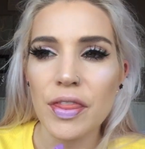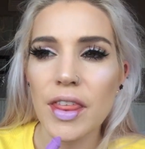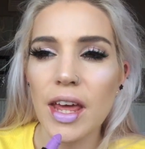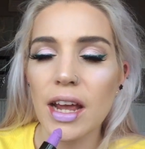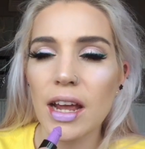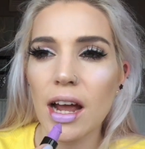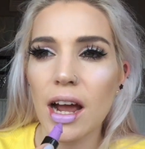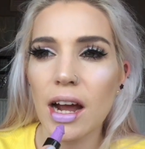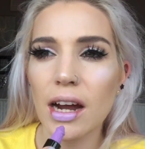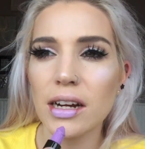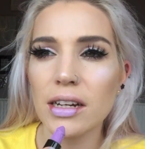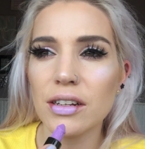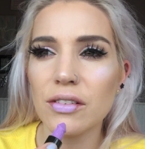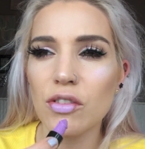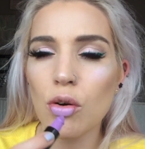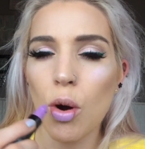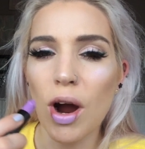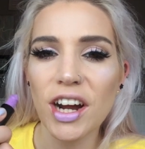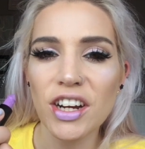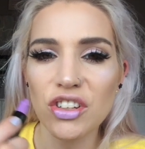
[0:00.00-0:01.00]
They're kind
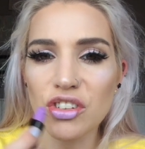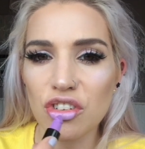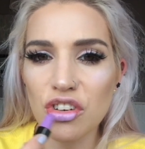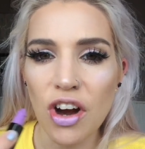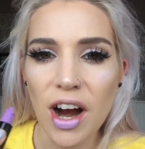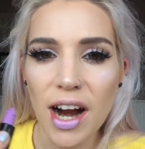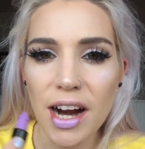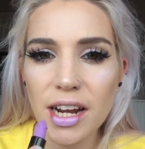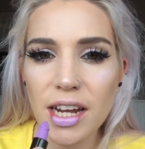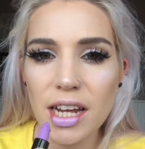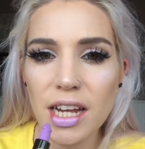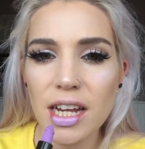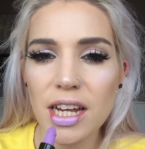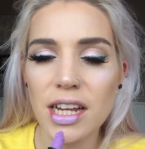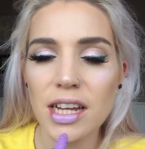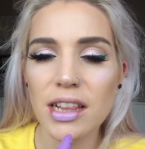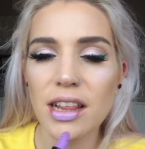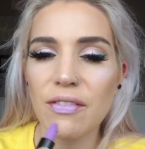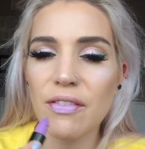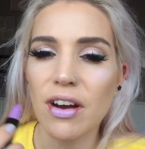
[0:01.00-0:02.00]
of quite
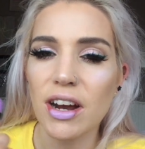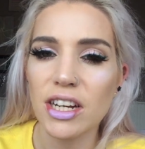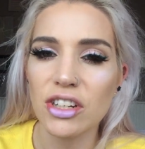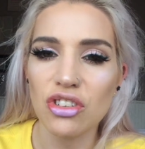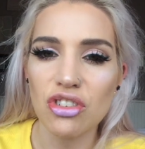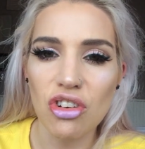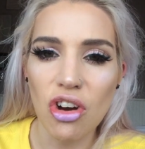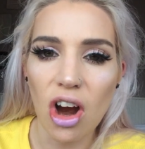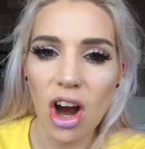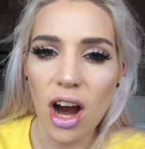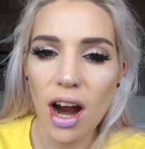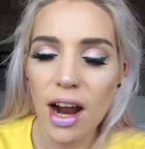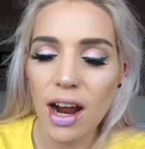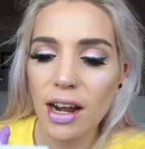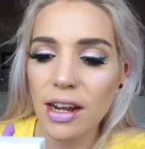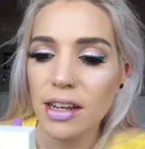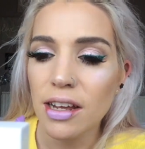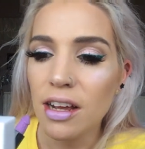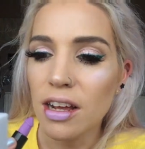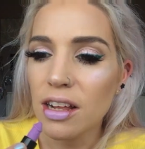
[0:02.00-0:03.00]
draggy, they're very
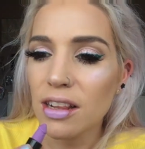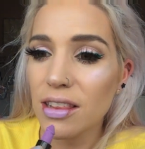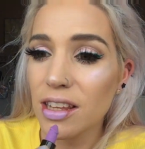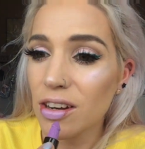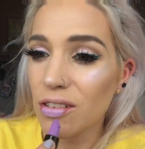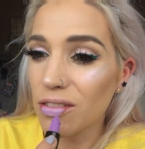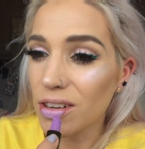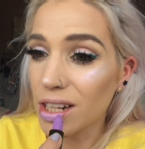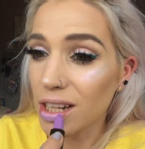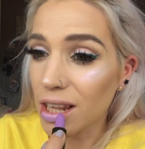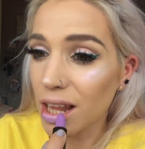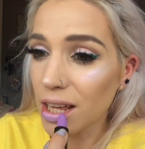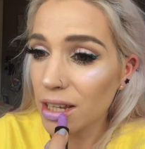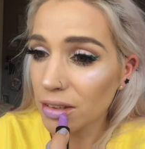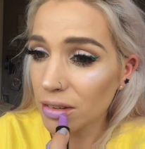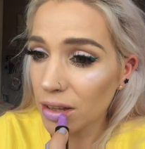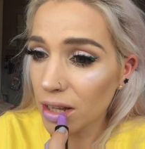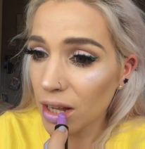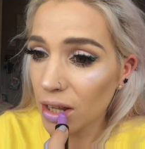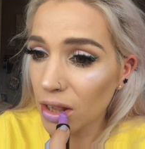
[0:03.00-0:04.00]
dry, they don't really
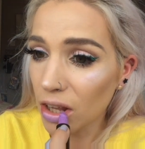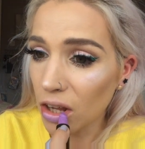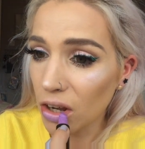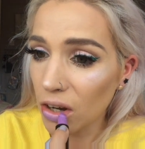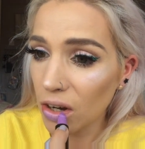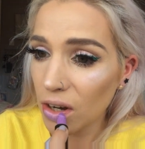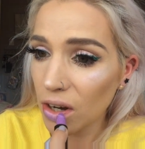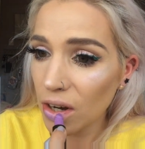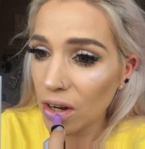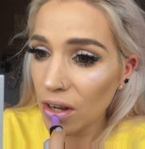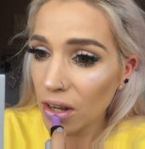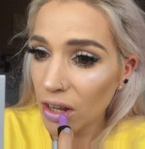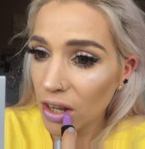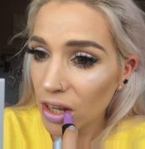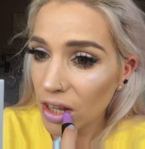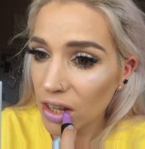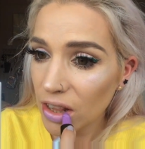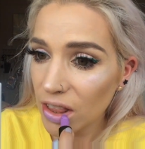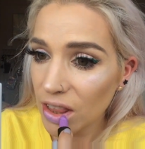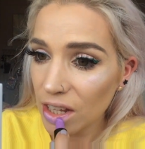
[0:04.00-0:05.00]
last that long.
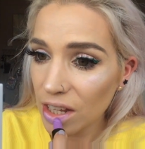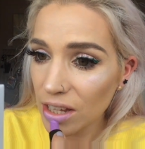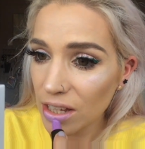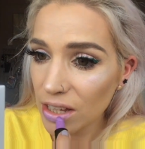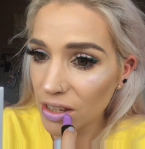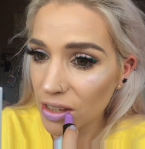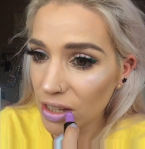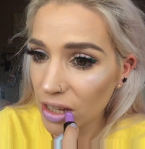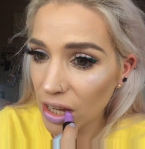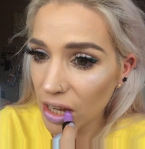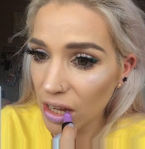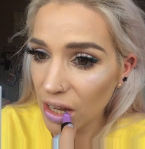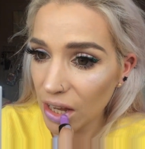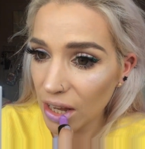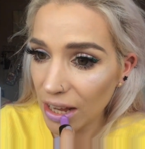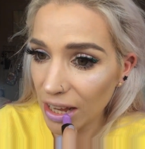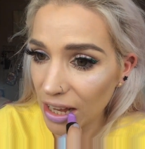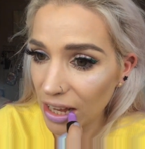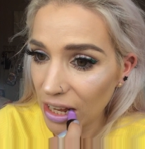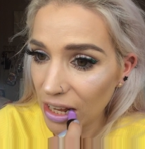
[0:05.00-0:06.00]
This
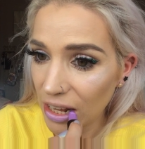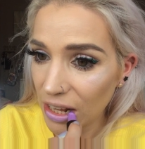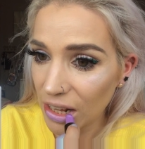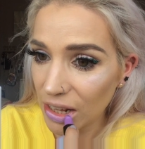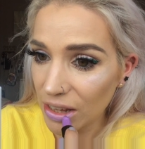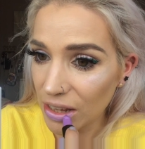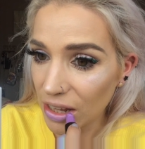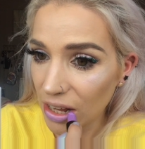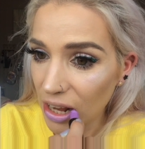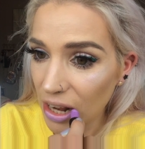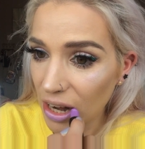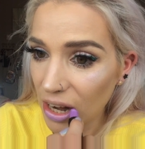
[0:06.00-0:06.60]
is